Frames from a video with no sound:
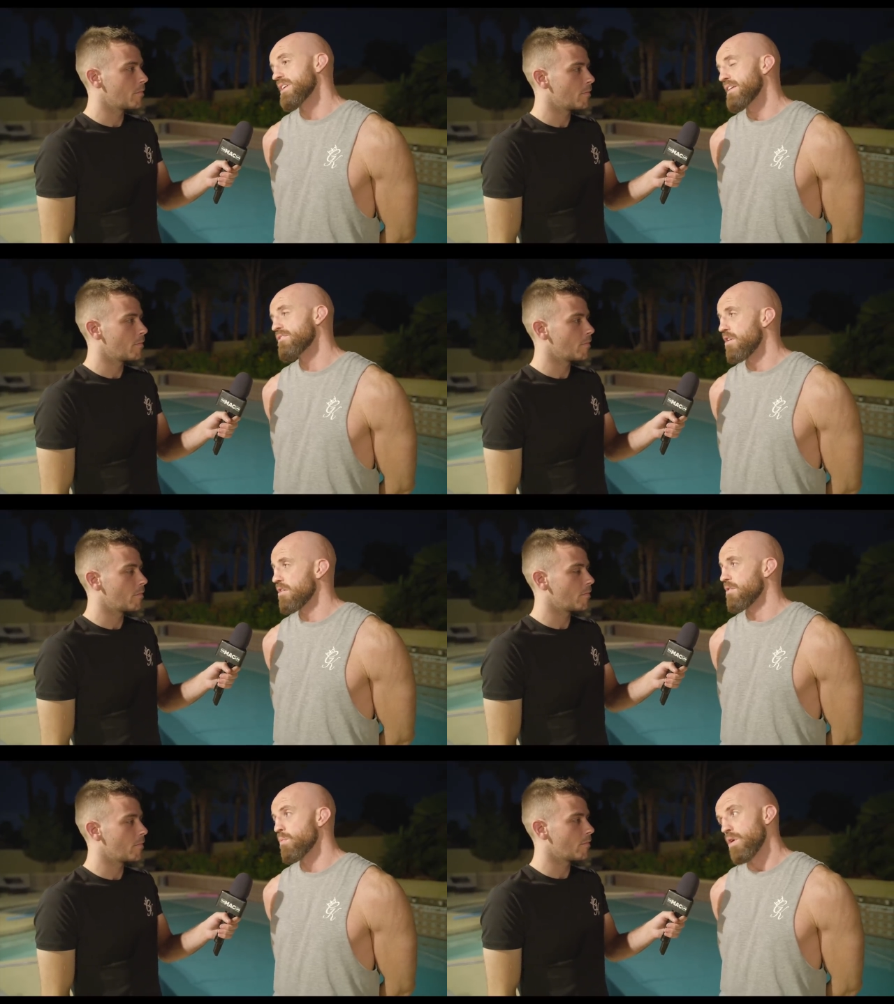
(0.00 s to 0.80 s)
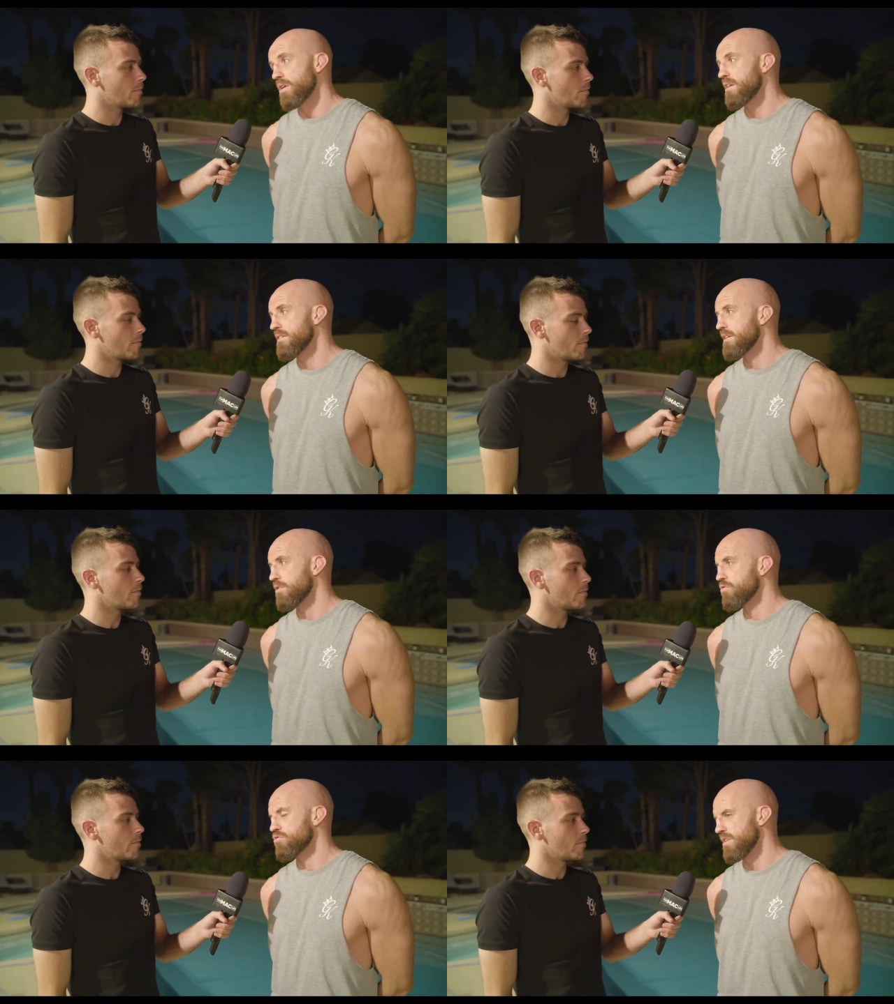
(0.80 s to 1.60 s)
Speaker 1: trying to give Conor work, you
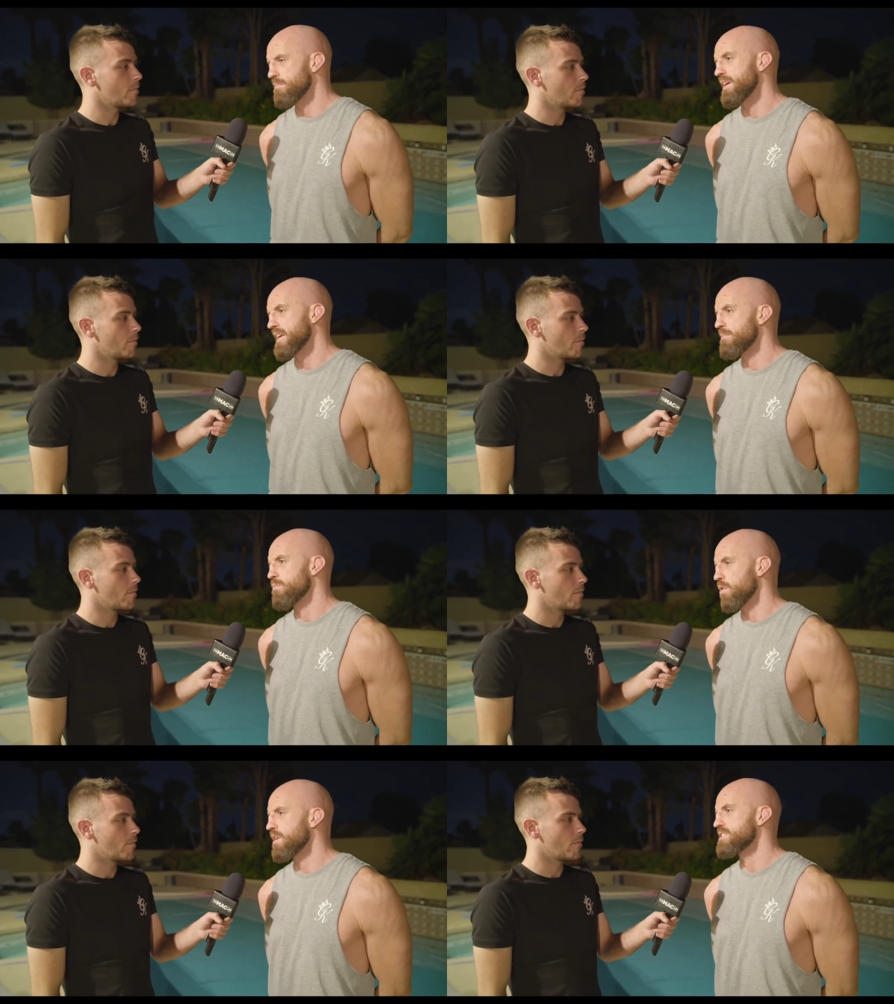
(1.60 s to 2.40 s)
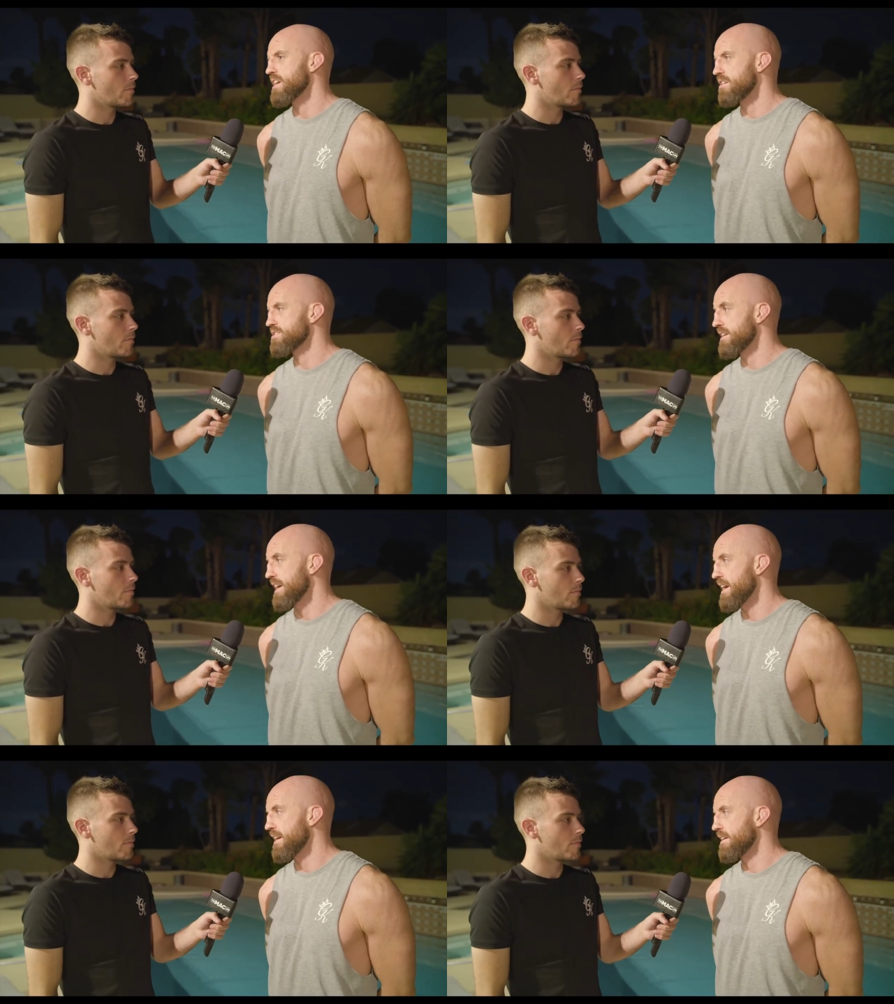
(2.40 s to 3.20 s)
know, trying to make him work as hard as I
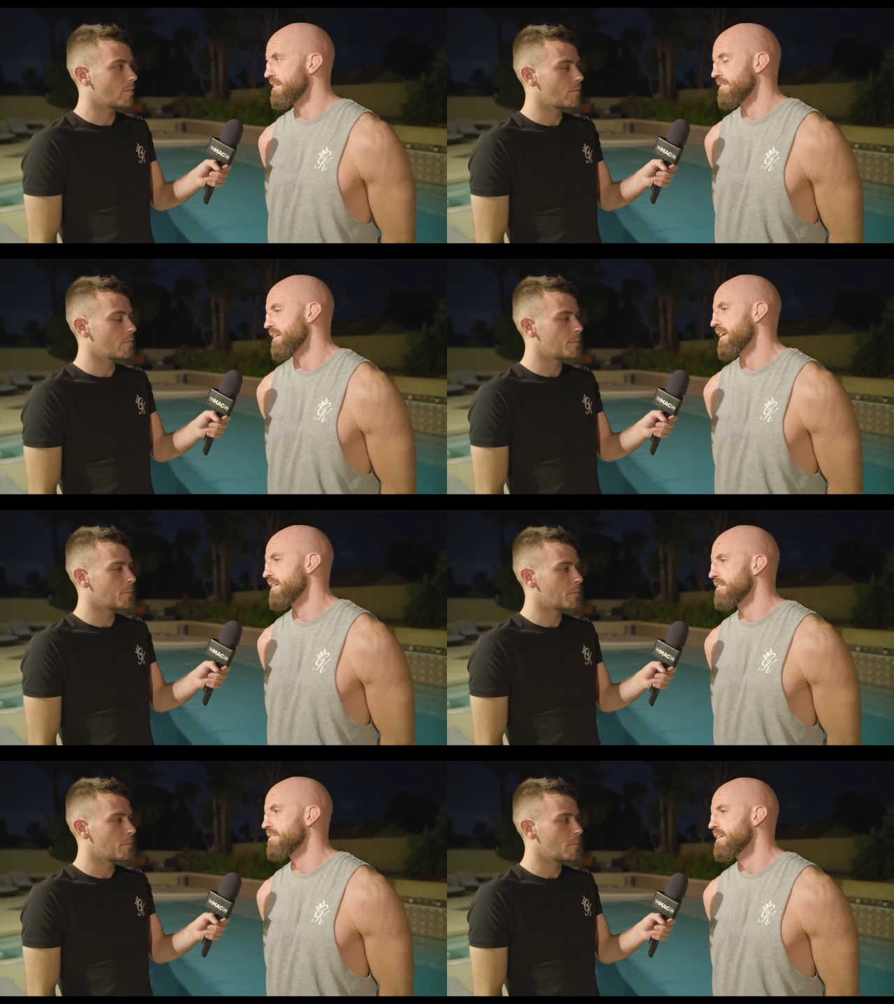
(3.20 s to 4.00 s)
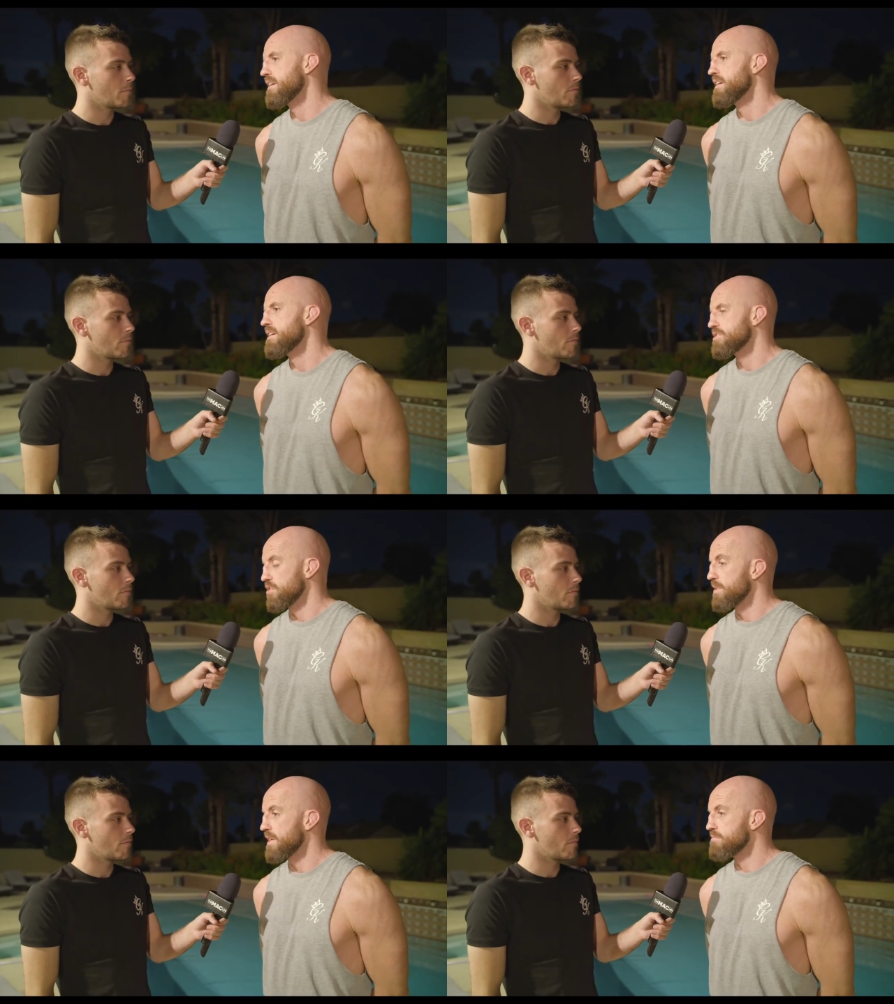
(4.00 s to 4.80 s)
can and and
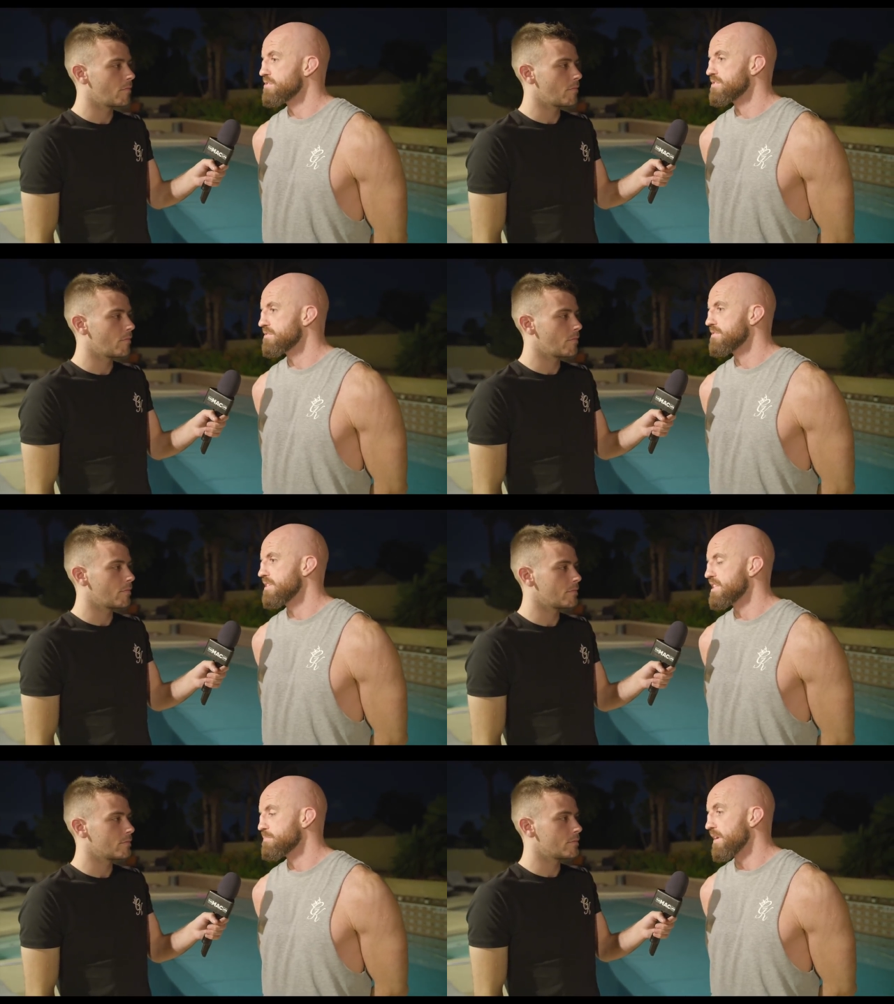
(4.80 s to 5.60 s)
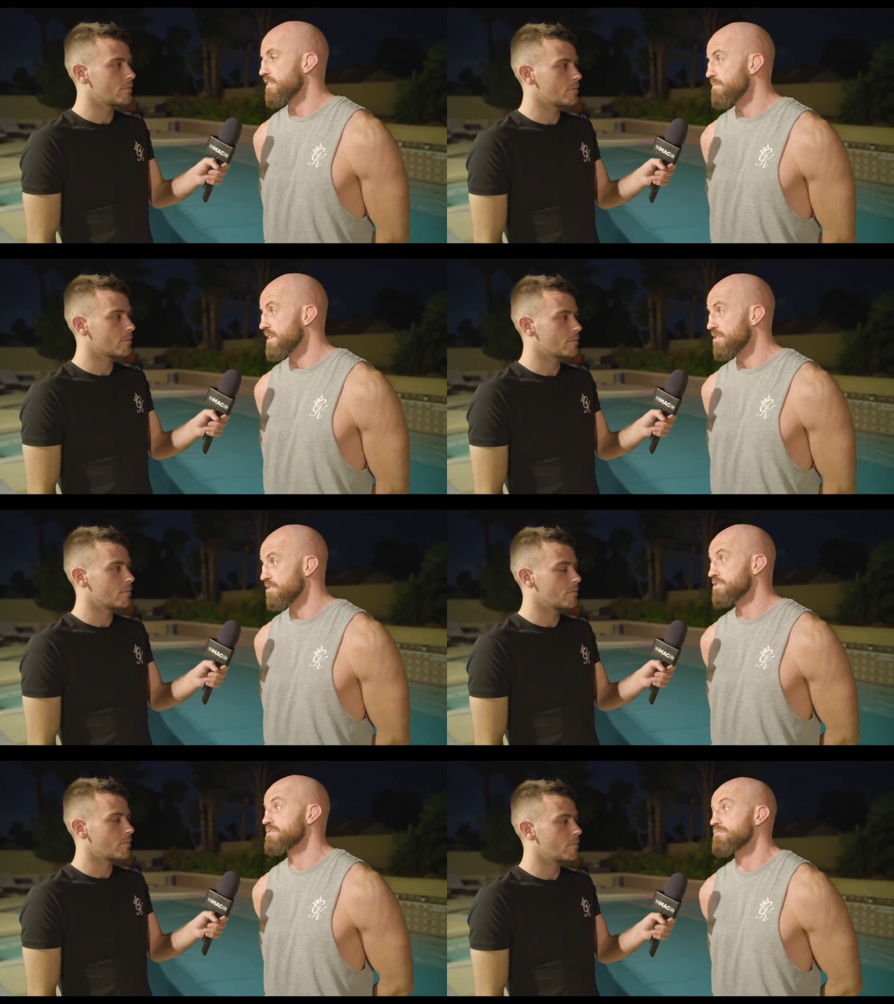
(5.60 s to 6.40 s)
sometimes it's better for me to
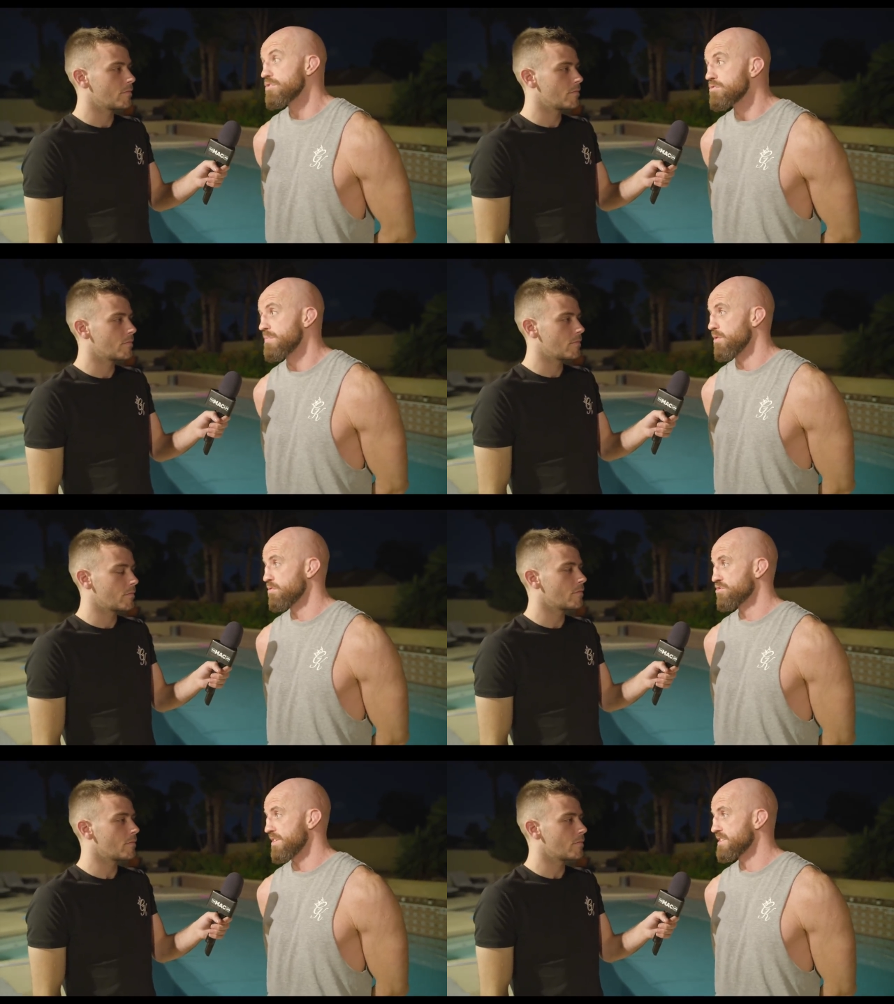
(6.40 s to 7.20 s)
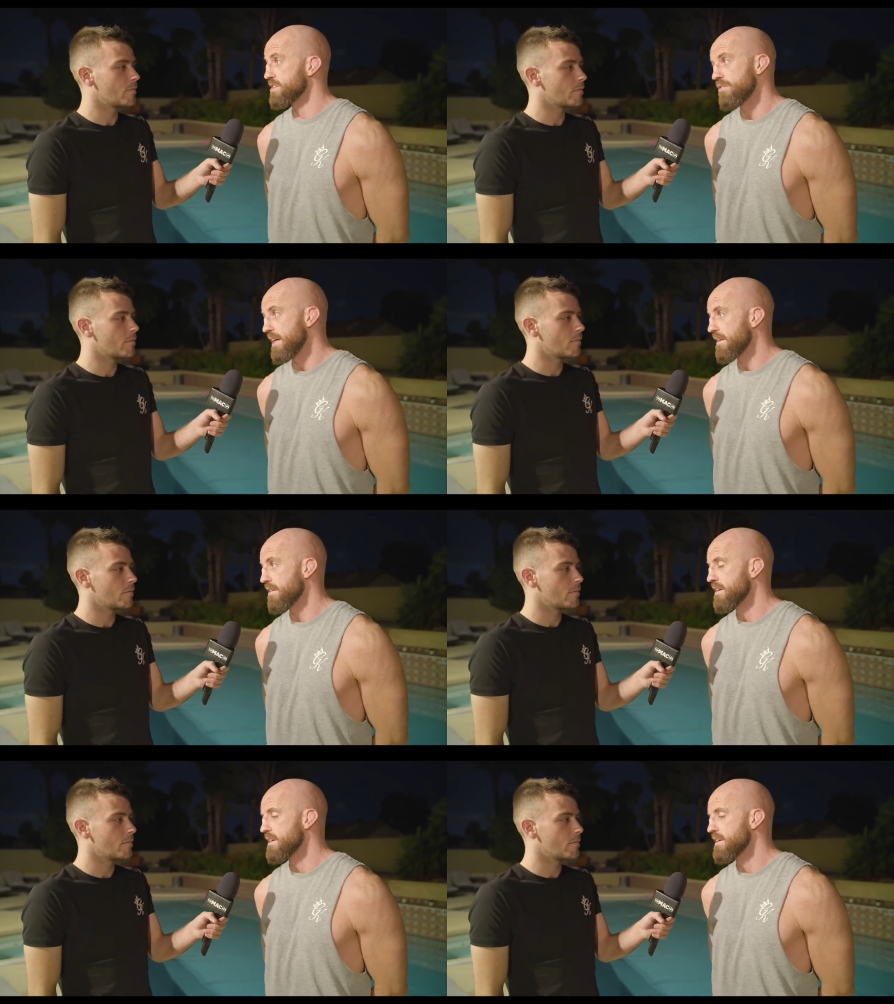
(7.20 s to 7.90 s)
just use my own strengths to do that.